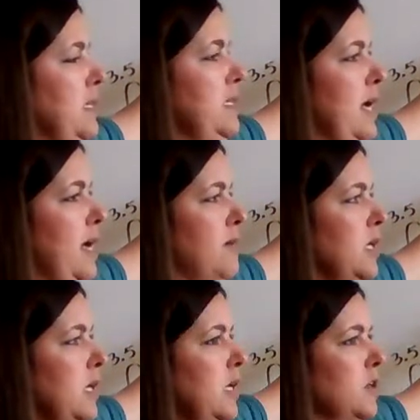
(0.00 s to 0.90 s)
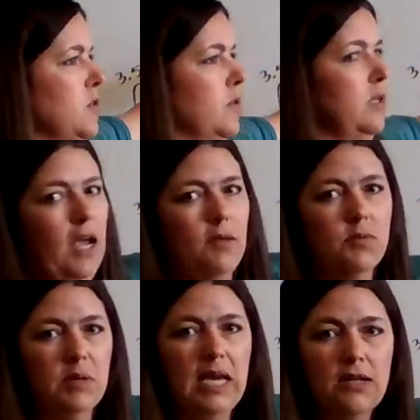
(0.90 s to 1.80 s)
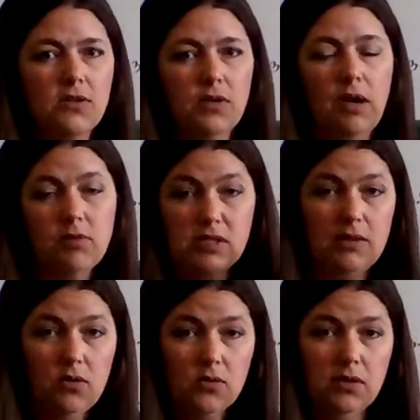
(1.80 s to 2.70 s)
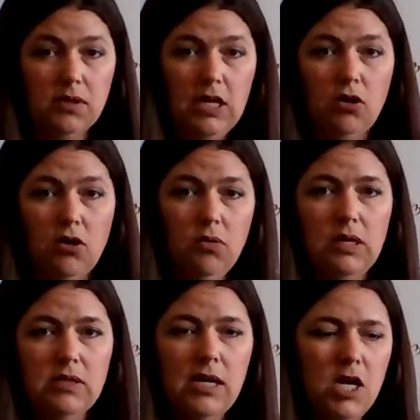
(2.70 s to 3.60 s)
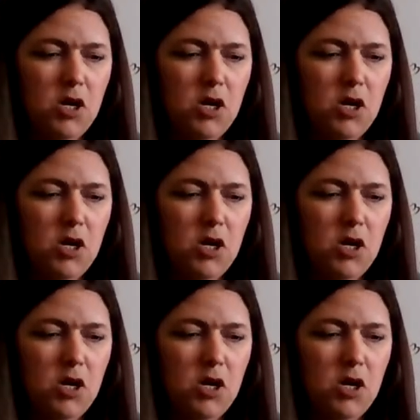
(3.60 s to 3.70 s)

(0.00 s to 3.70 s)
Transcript: to time. So the times would cancel and I would just get those linear units,